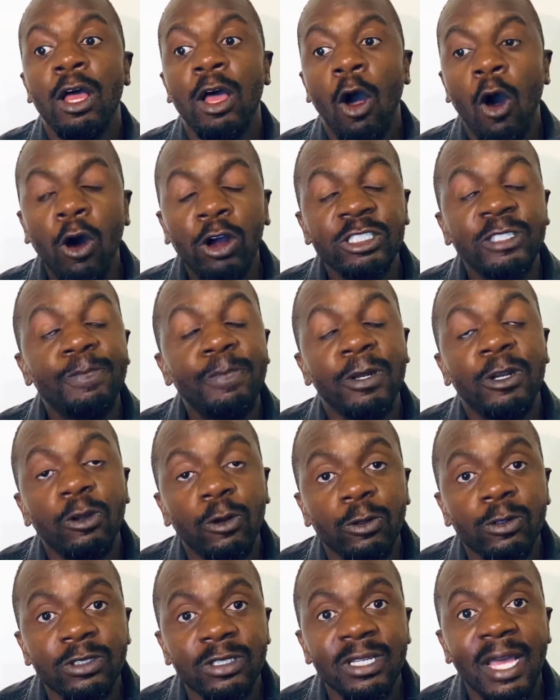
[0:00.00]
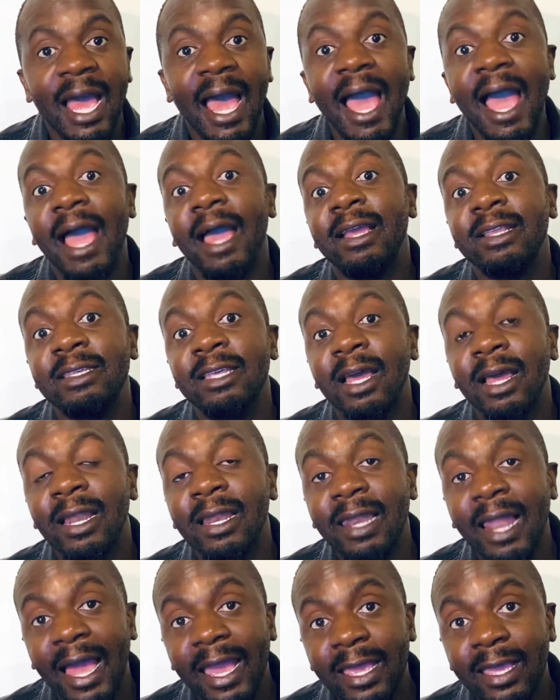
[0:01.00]
hospitals act
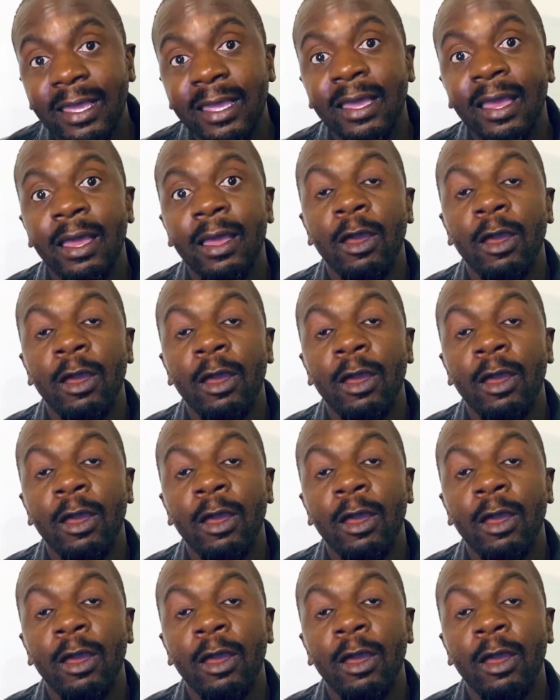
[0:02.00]
like